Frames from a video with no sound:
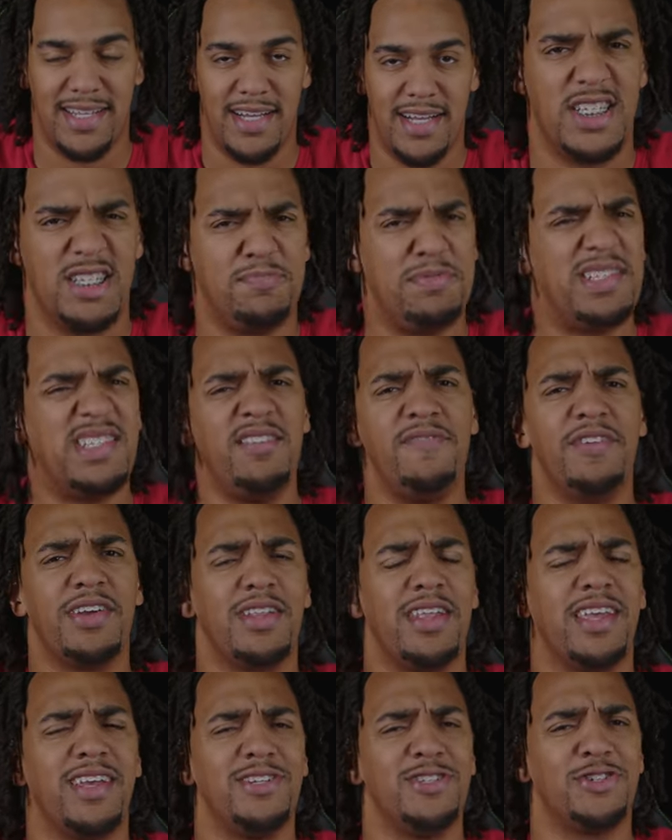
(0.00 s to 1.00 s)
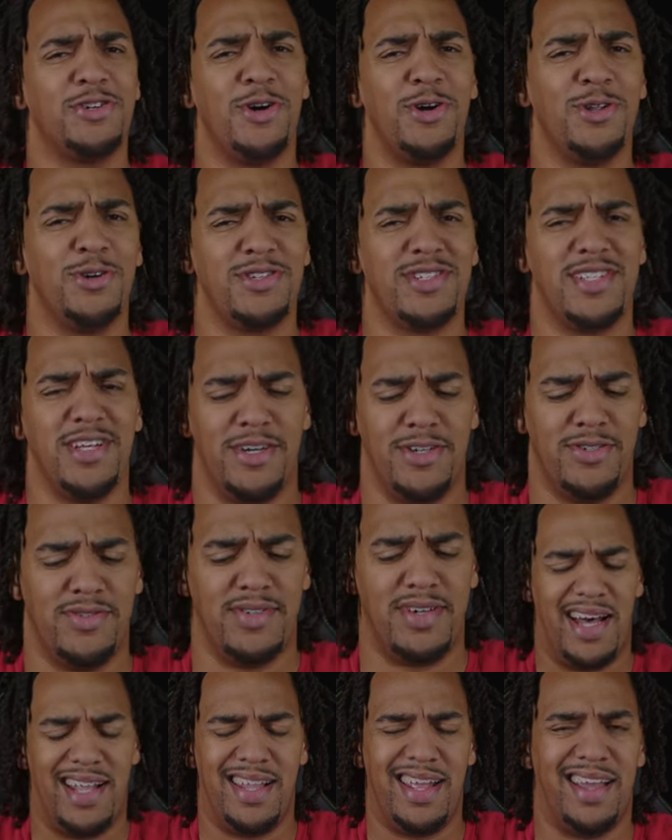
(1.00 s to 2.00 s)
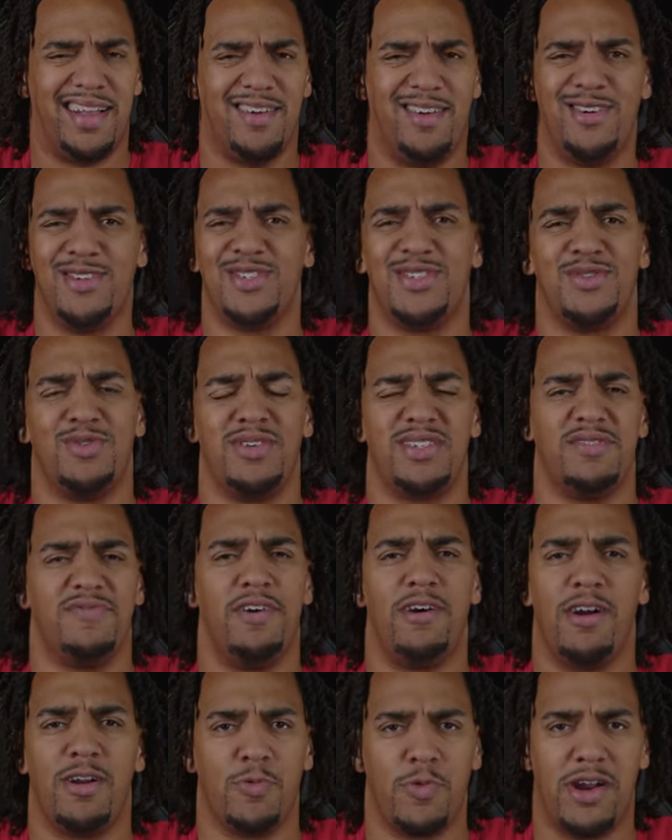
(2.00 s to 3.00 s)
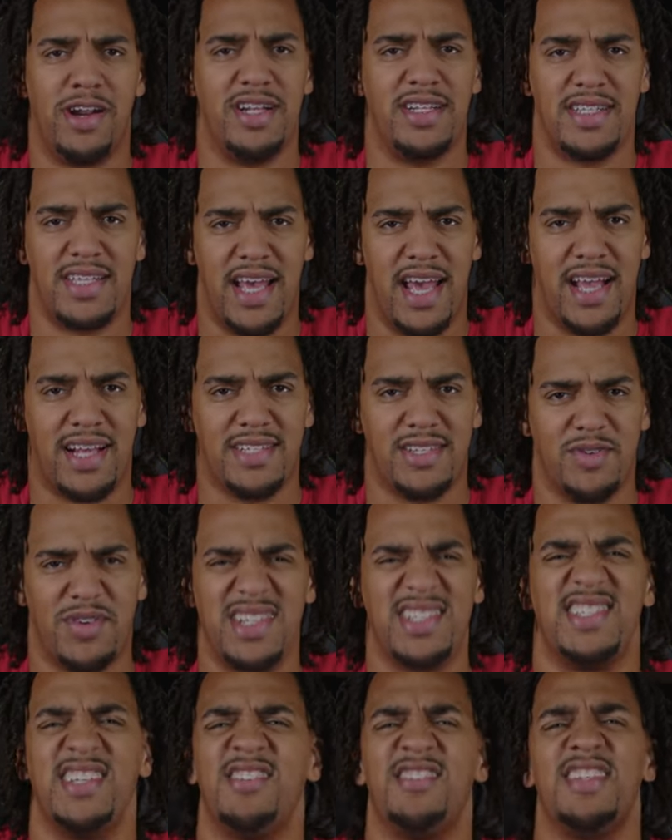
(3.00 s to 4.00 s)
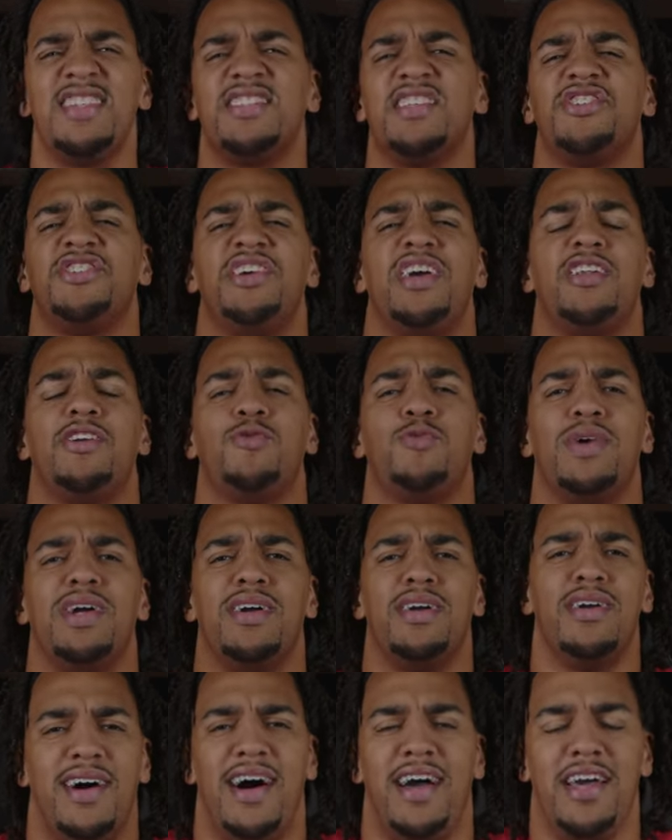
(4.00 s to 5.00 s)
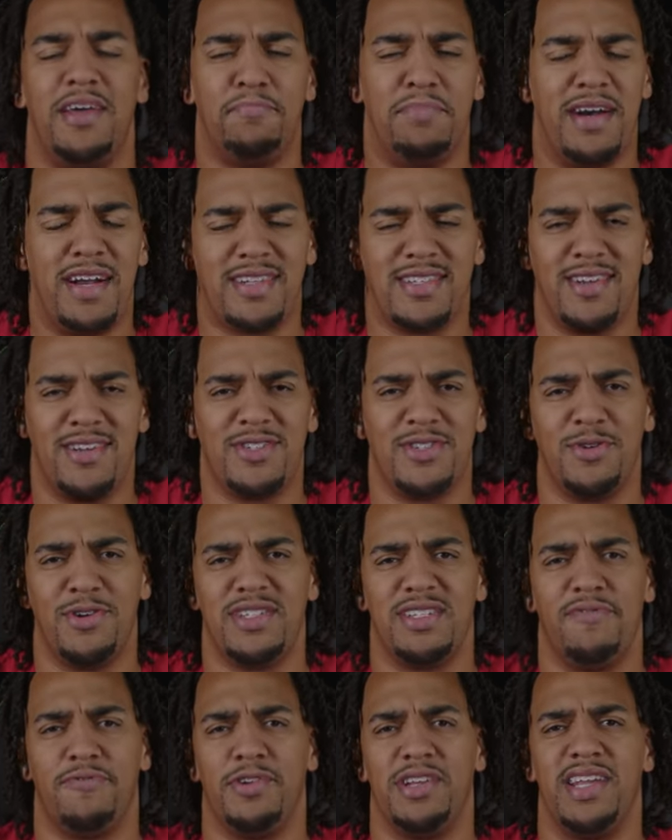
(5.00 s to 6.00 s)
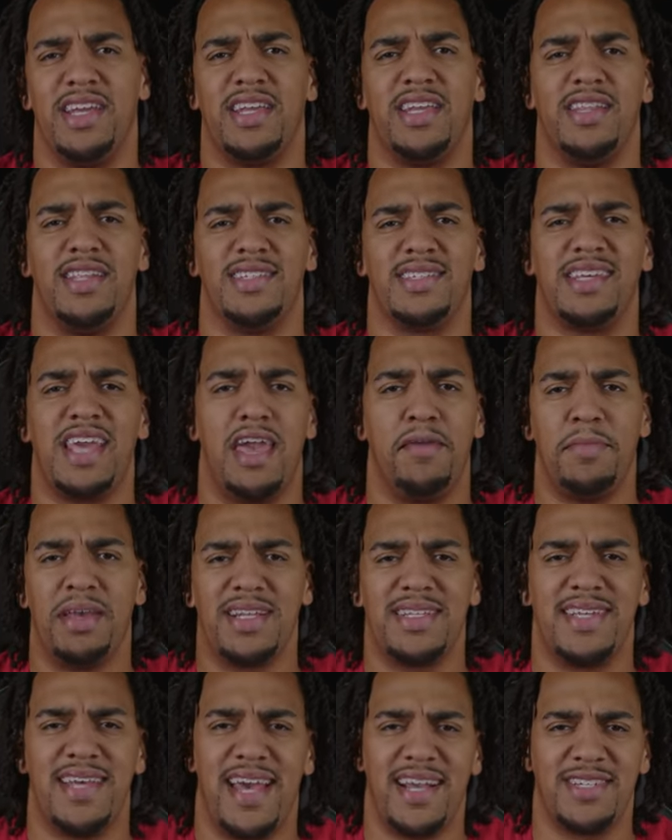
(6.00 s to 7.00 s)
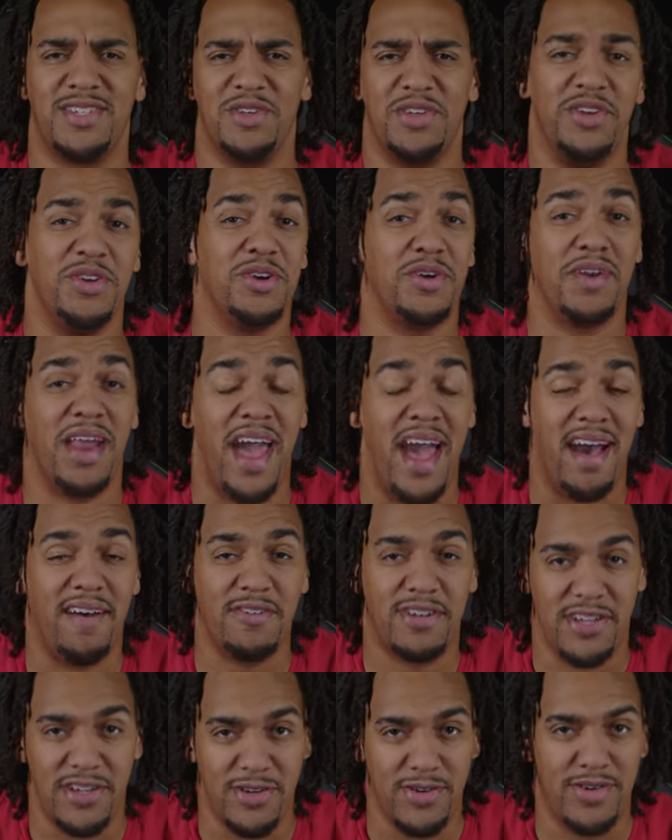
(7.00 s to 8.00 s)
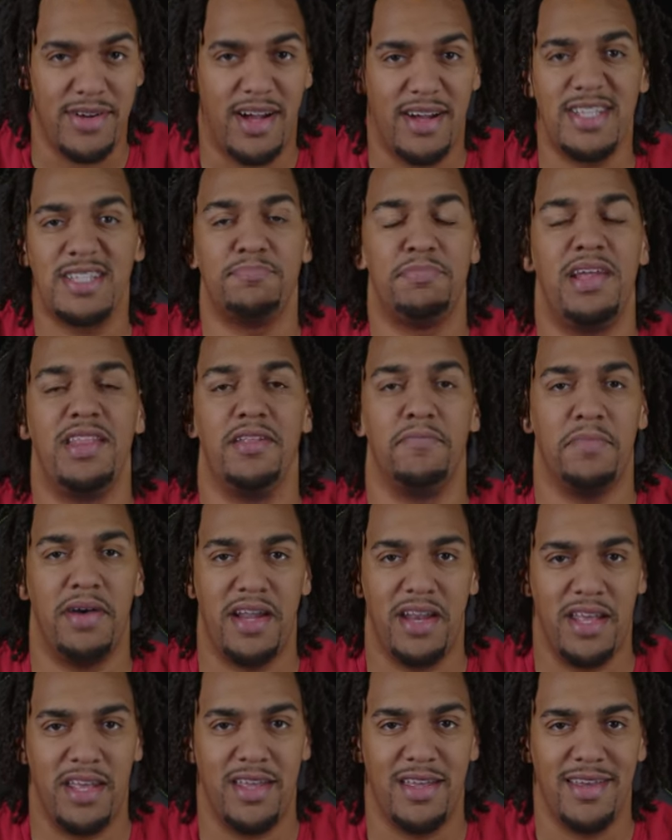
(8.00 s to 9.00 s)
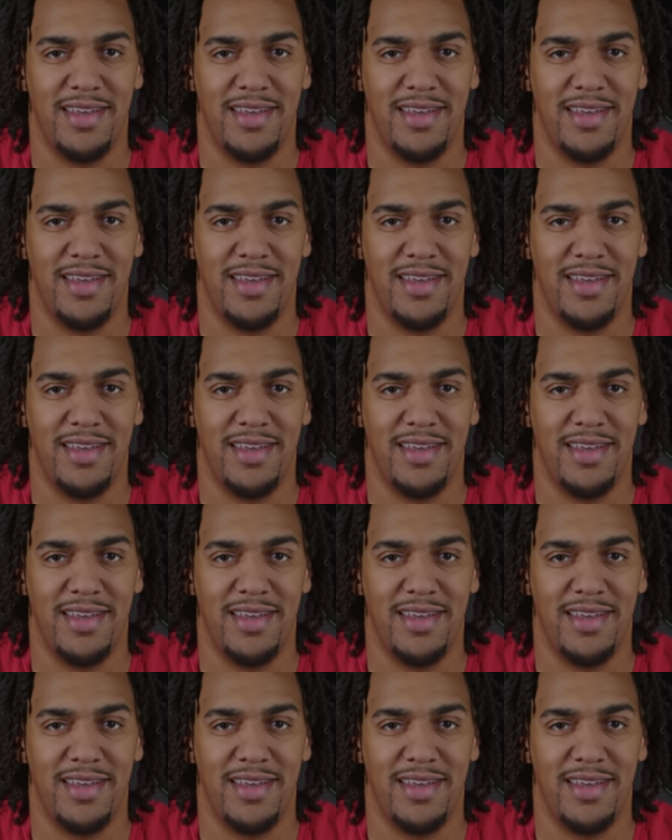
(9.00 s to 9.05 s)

Specifically controllers, though, I like all sorts of hardware and tech. So consider this a channel where I unbox all sorts of ridiculous gaming tech so you don't have to. I'll spend the money.